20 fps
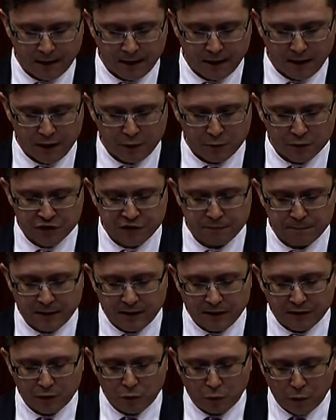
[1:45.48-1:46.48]
He was
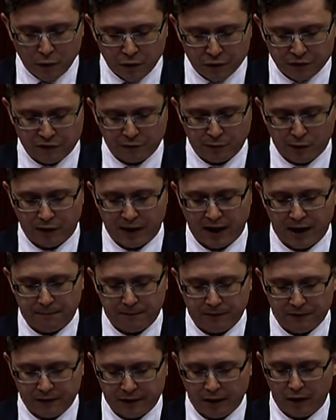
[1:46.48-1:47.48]
spared the worst of what
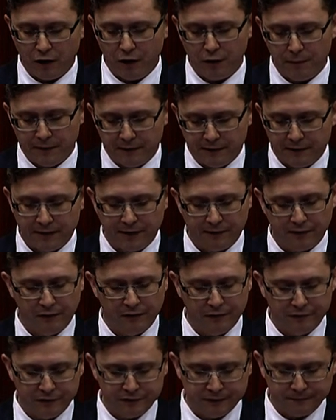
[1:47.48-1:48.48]
happened at home in the
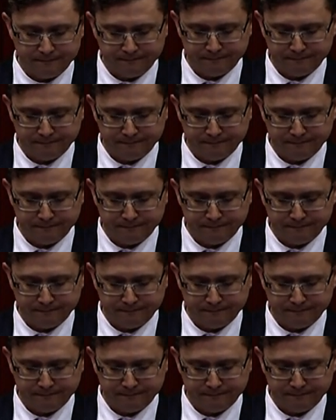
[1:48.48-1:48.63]
Netherlands.